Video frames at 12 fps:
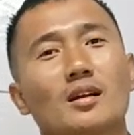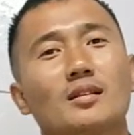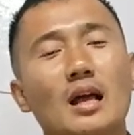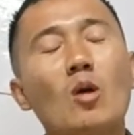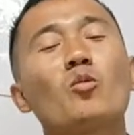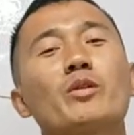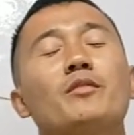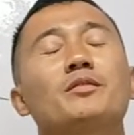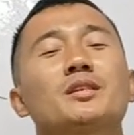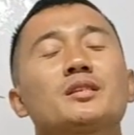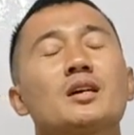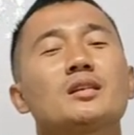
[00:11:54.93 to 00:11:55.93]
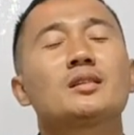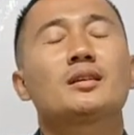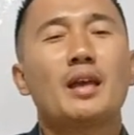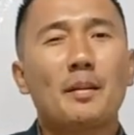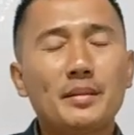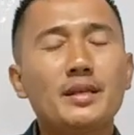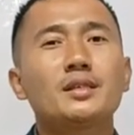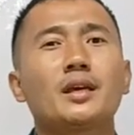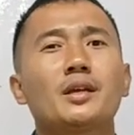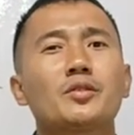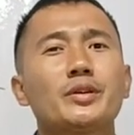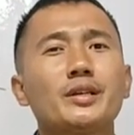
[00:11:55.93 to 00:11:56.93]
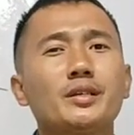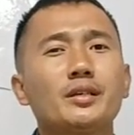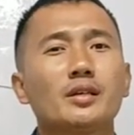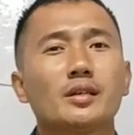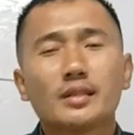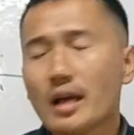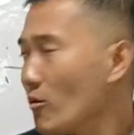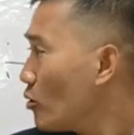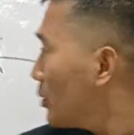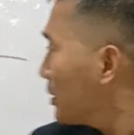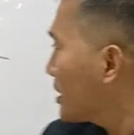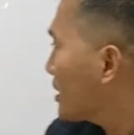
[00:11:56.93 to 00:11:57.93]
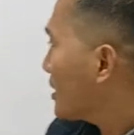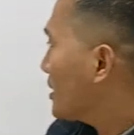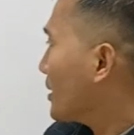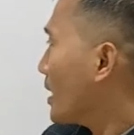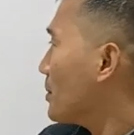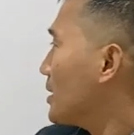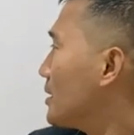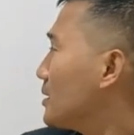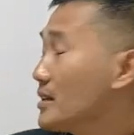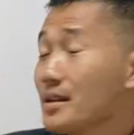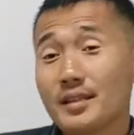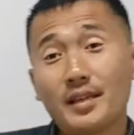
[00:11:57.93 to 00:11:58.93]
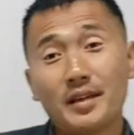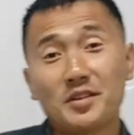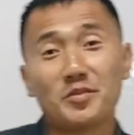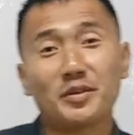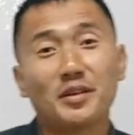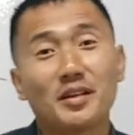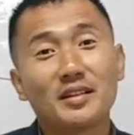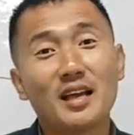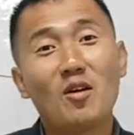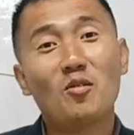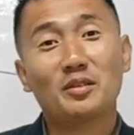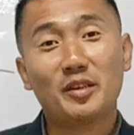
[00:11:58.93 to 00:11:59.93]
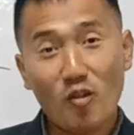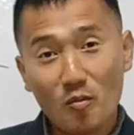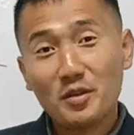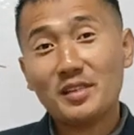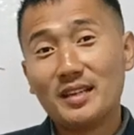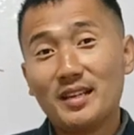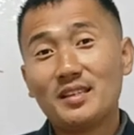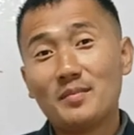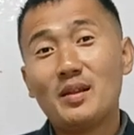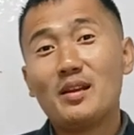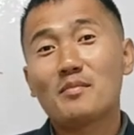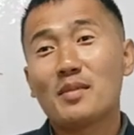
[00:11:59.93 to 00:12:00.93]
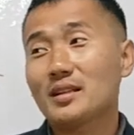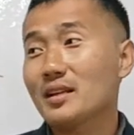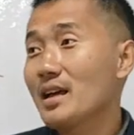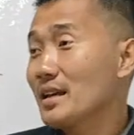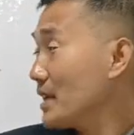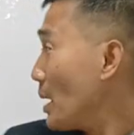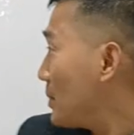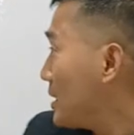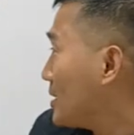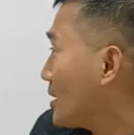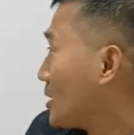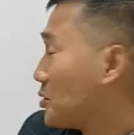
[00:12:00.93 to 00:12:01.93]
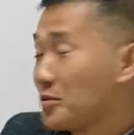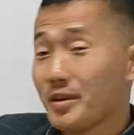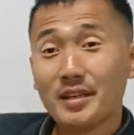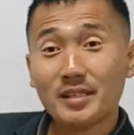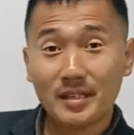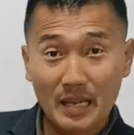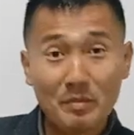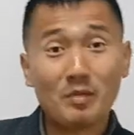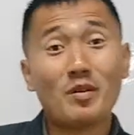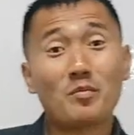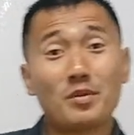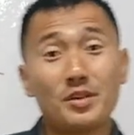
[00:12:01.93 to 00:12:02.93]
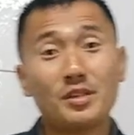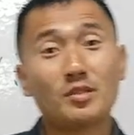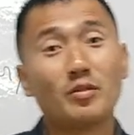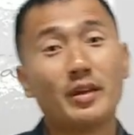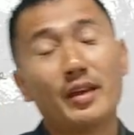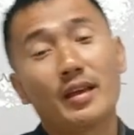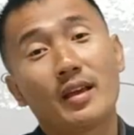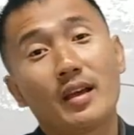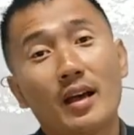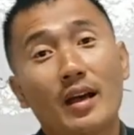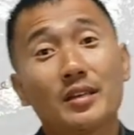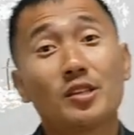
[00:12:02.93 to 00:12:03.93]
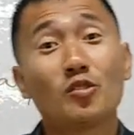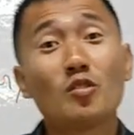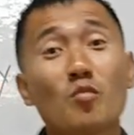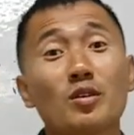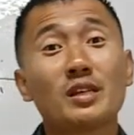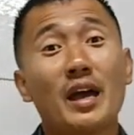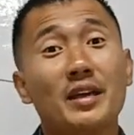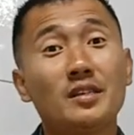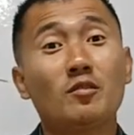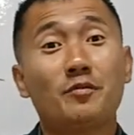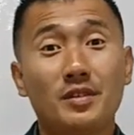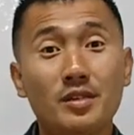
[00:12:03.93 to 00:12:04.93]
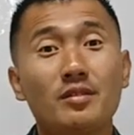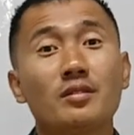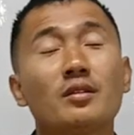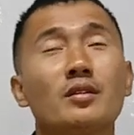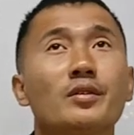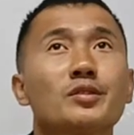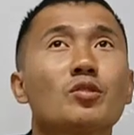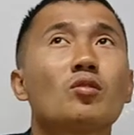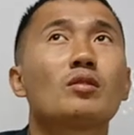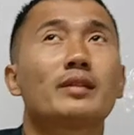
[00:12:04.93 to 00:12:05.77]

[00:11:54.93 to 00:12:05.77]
now we have discussed the cabinet secretary. Now we will discuss the cabinet secretary. Now they're almost similar, but cabinet secretary is the name of a person. Okay, senior most IAS officer. So